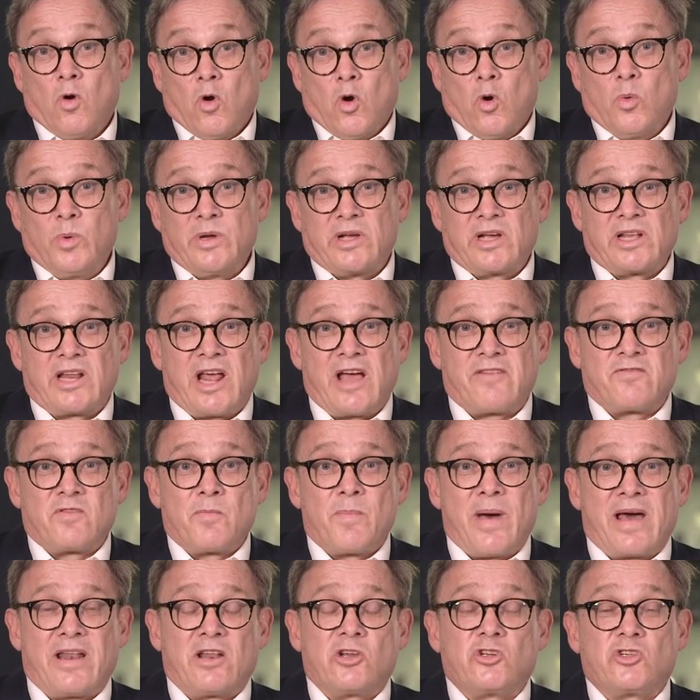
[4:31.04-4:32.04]
Or we could have a
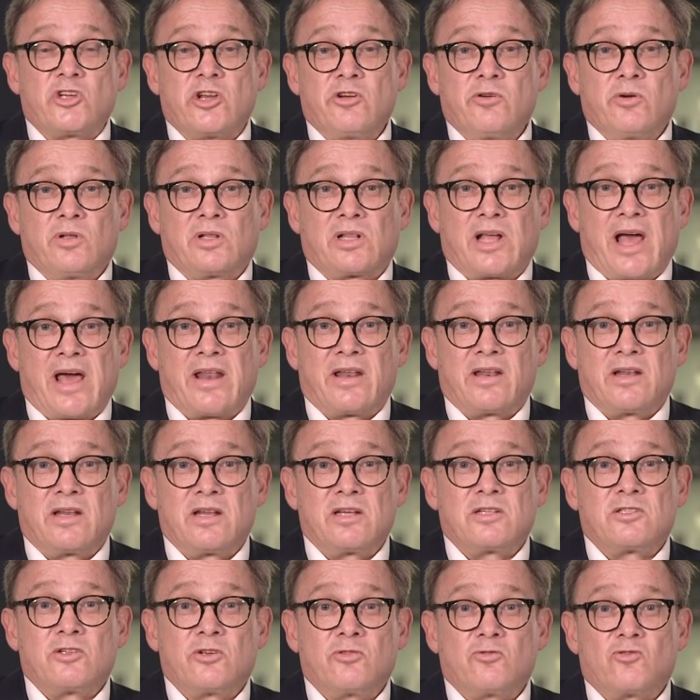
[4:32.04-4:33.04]
managerial
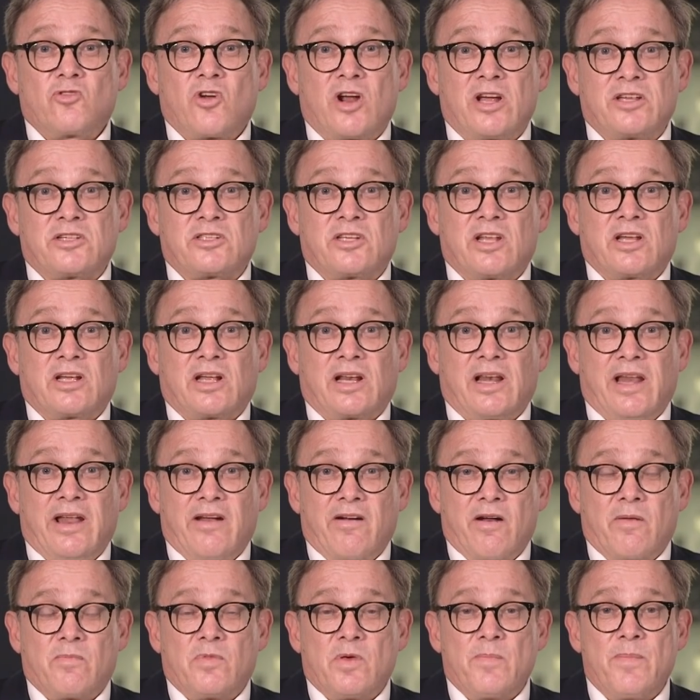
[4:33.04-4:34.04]
candidate who tries to
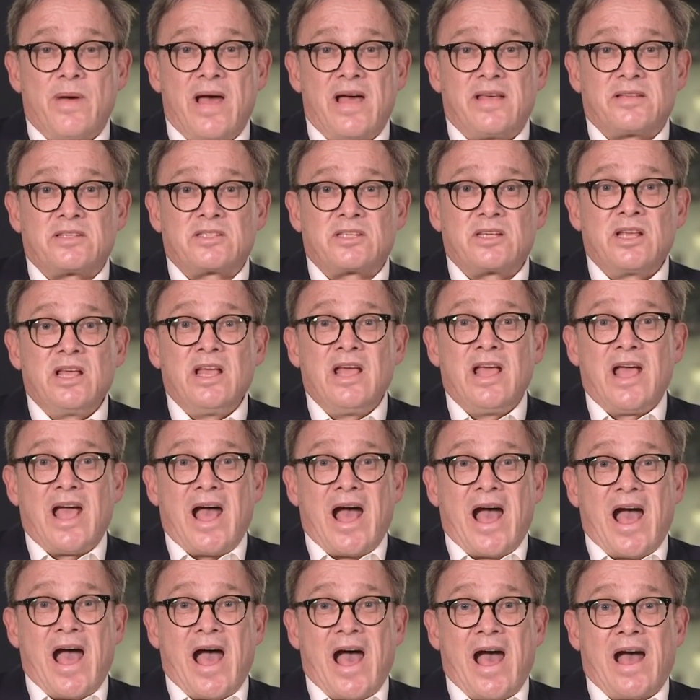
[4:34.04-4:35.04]
clear up the mess,
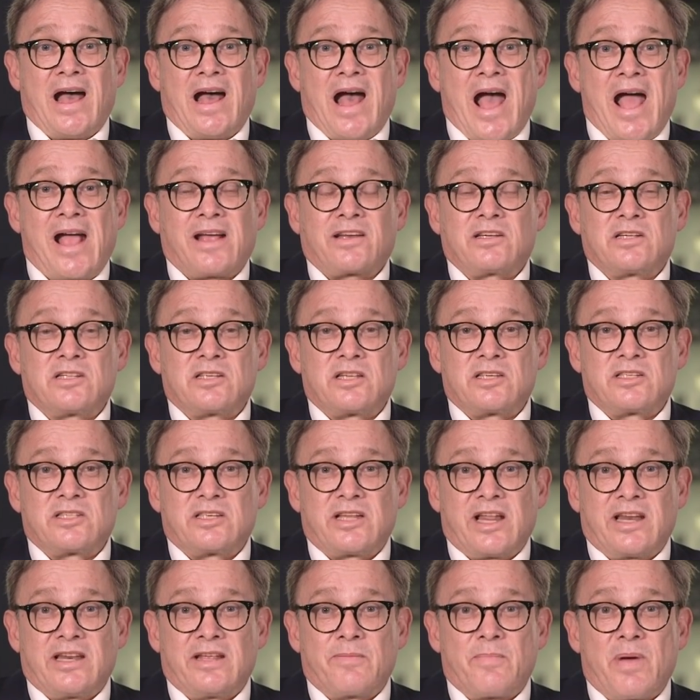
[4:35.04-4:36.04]
act as a
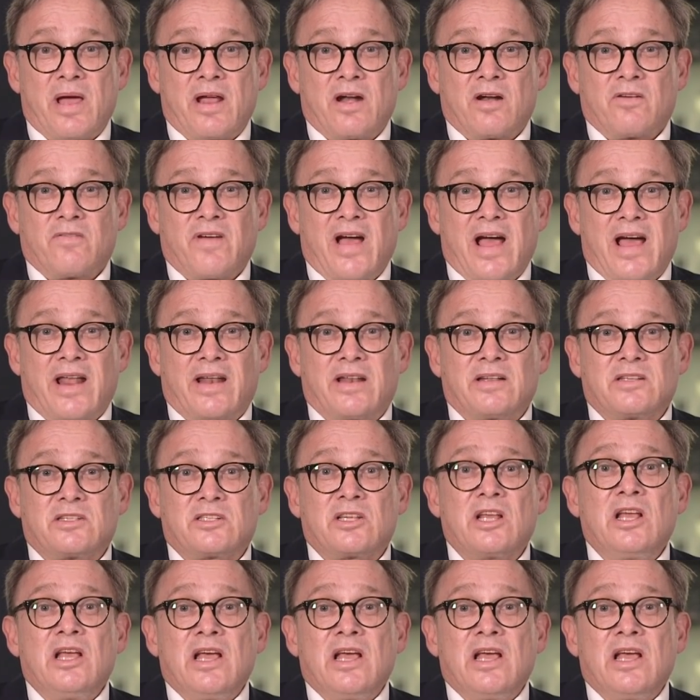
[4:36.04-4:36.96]
steady pair of hands,